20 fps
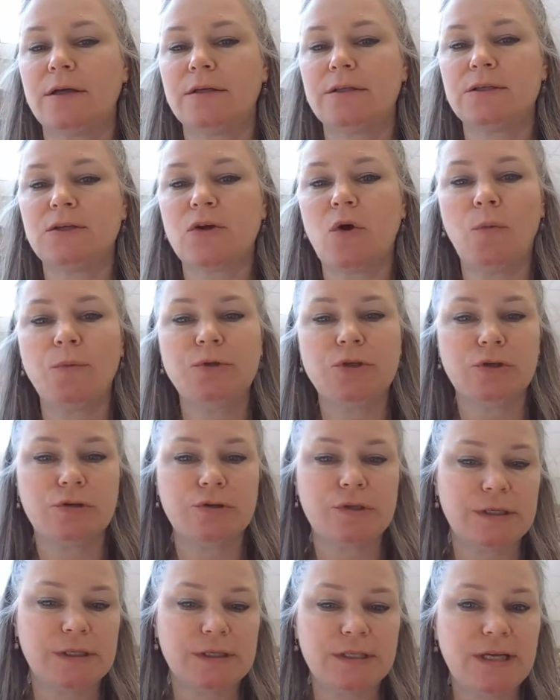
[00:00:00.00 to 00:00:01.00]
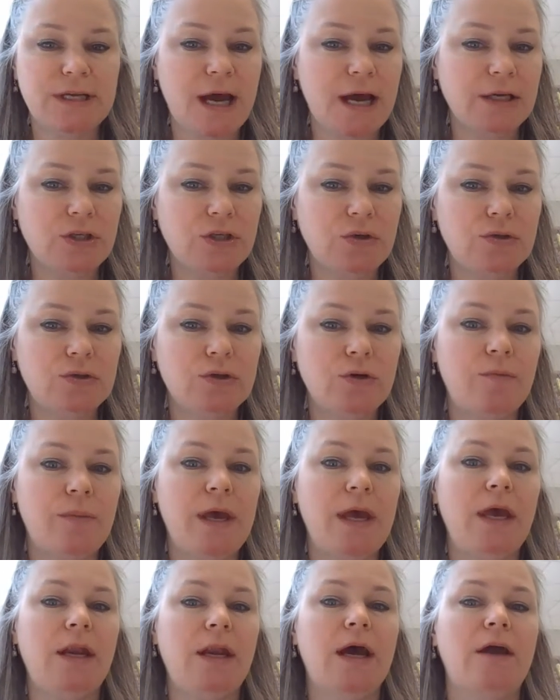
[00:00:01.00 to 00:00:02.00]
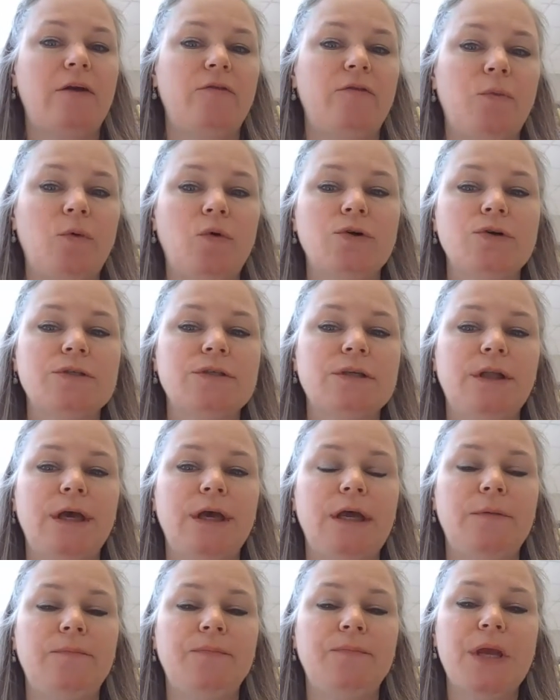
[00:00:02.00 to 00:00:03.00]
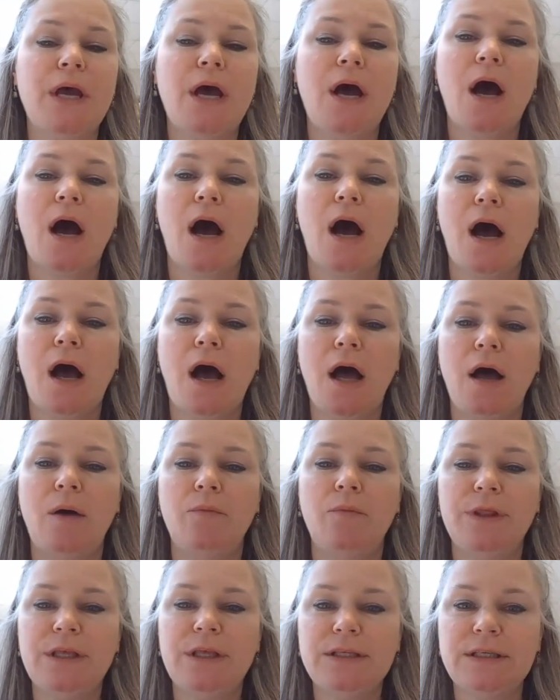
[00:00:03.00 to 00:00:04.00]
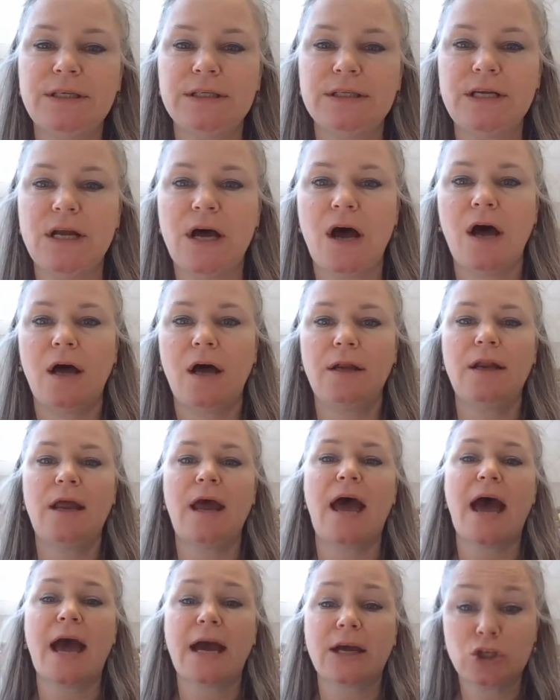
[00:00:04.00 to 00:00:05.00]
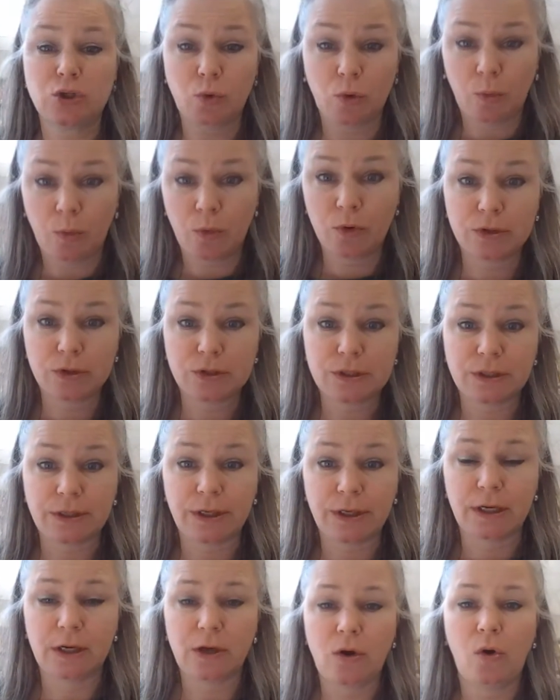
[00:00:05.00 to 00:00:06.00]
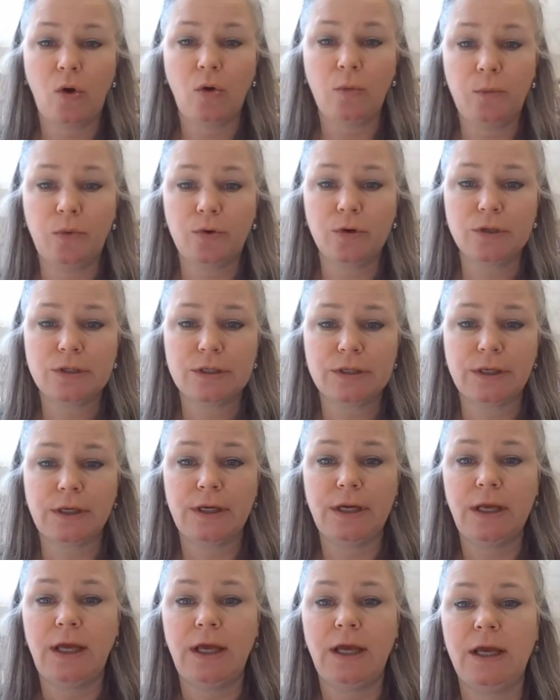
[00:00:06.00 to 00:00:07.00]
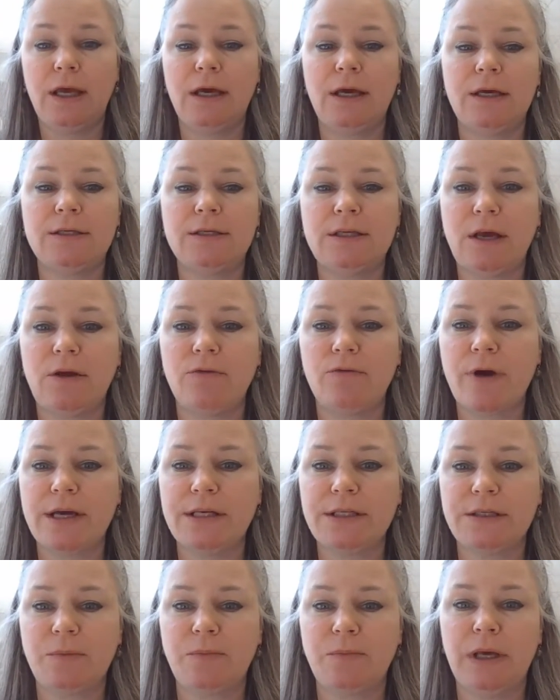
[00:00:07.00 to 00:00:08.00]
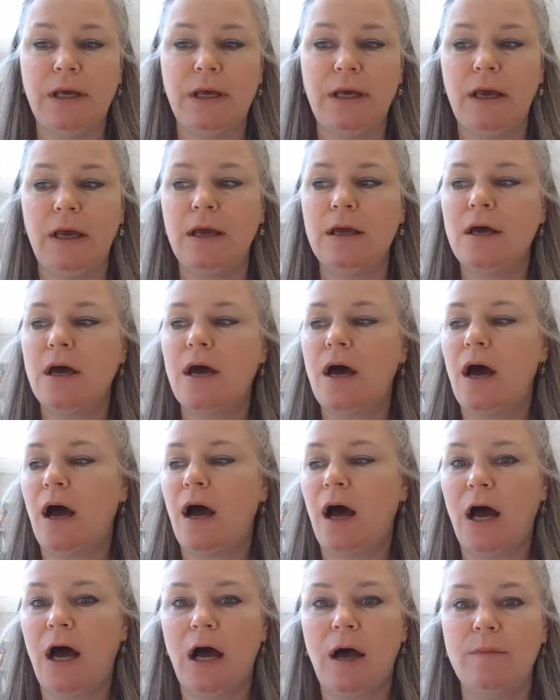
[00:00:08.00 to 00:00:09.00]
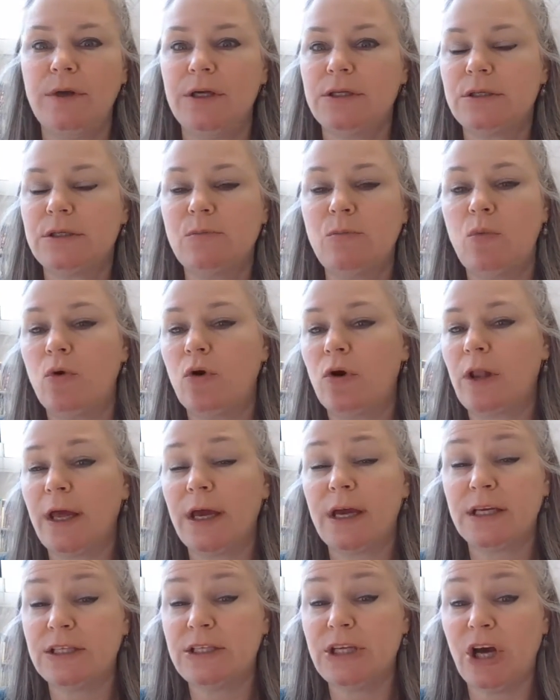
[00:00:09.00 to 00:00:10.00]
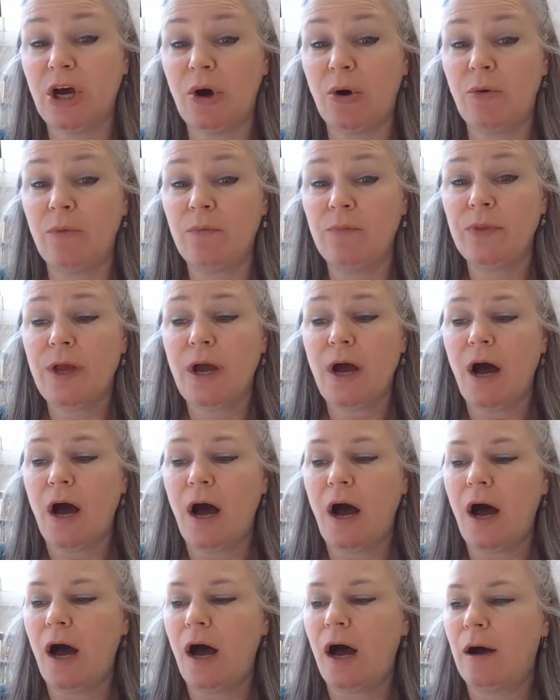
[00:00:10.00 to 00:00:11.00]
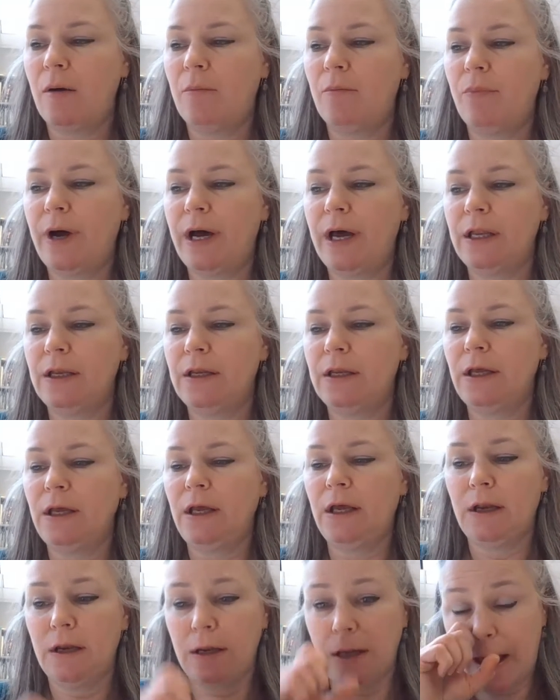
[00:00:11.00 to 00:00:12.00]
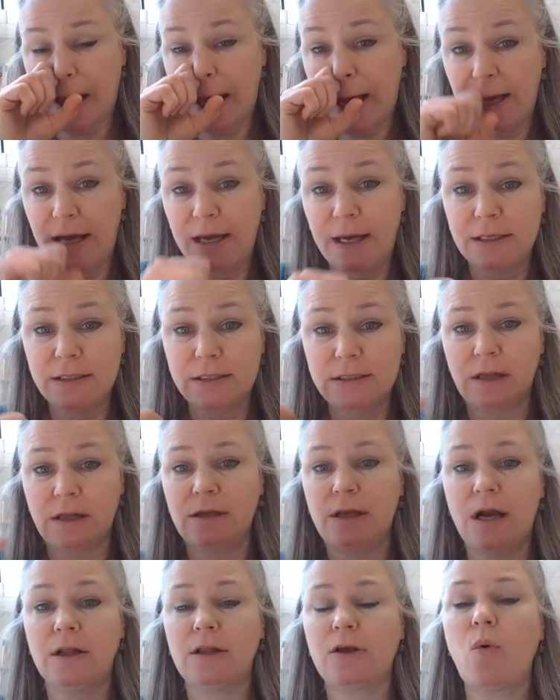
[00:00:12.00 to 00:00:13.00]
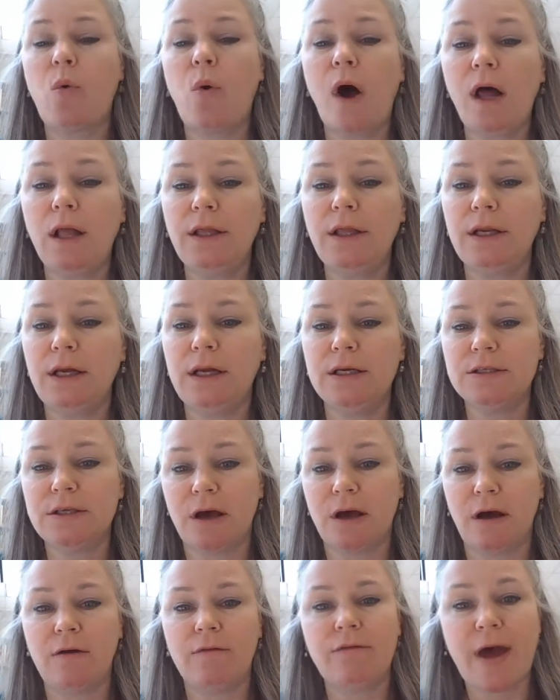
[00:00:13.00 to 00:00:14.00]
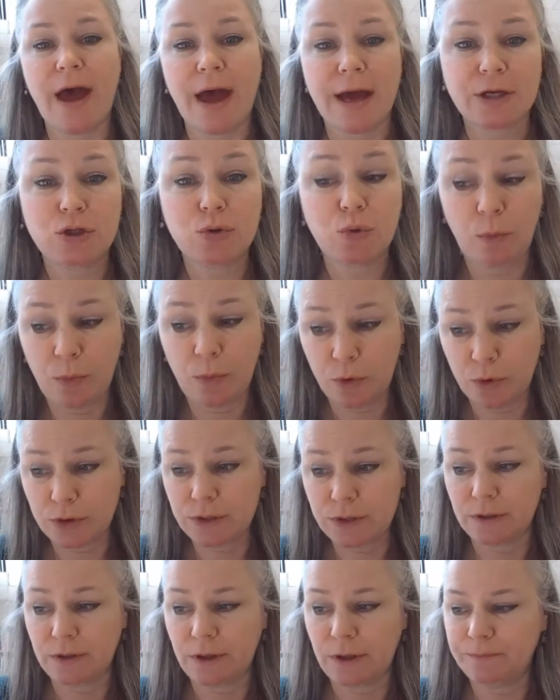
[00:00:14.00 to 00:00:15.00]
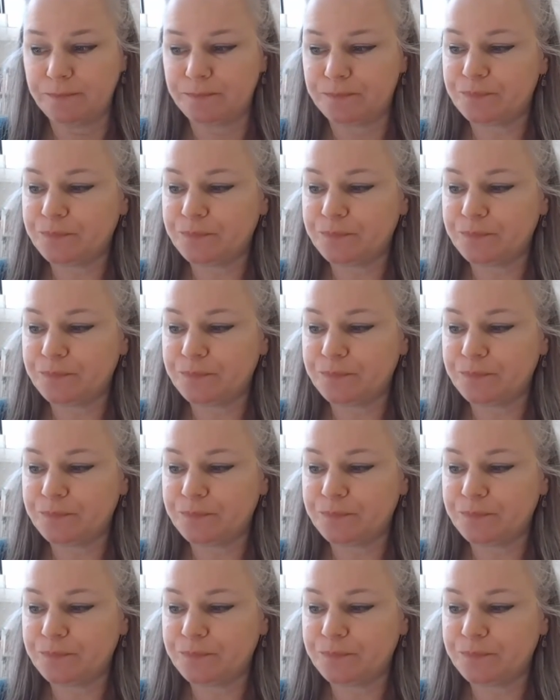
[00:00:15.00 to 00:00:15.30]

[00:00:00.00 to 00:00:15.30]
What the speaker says: sculptures and statues are made out of porcelain, but this is not actual porcelain. Cold porcelain is a recipe. It's more like a dough, but it has a lot of the qualities of actual porcelain.